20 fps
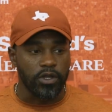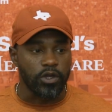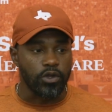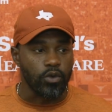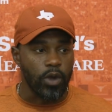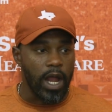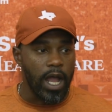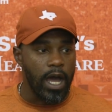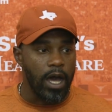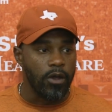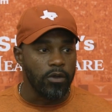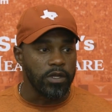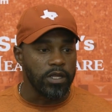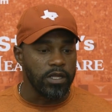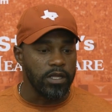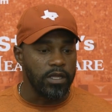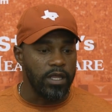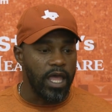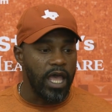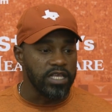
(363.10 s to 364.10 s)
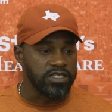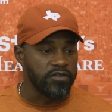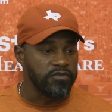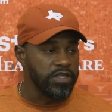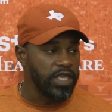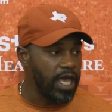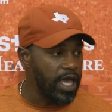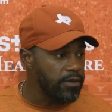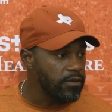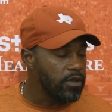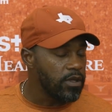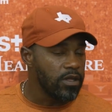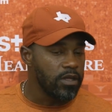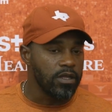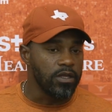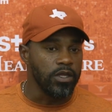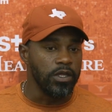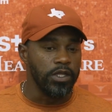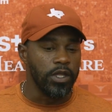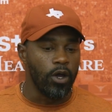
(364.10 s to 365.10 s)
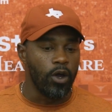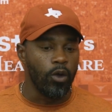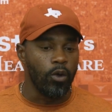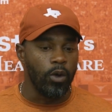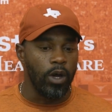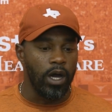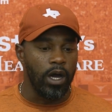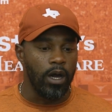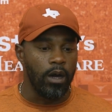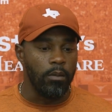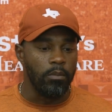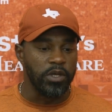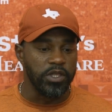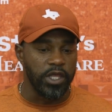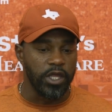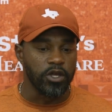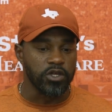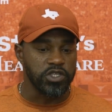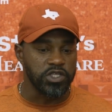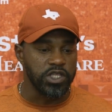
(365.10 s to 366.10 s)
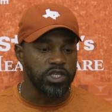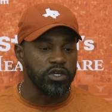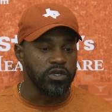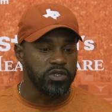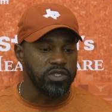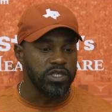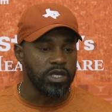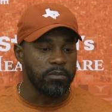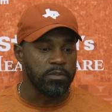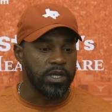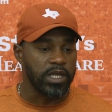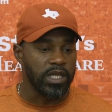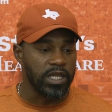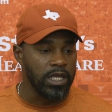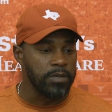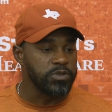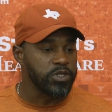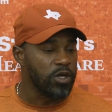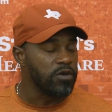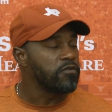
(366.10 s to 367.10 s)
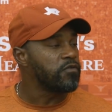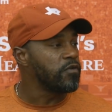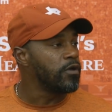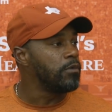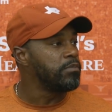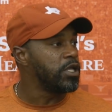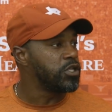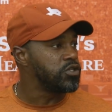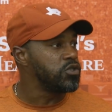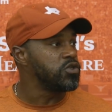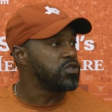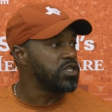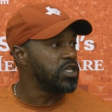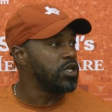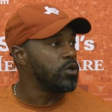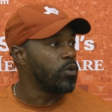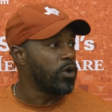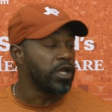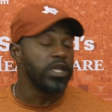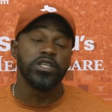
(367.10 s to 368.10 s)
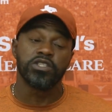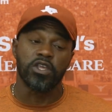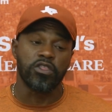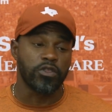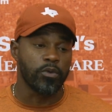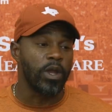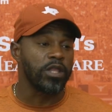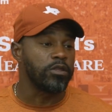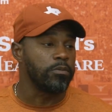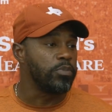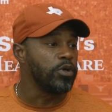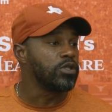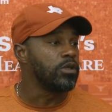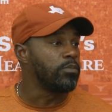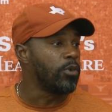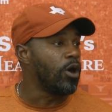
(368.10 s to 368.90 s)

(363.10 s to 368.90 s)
the ground as of yet, you know, but there are still some clips on film that you see where he's a threat to put the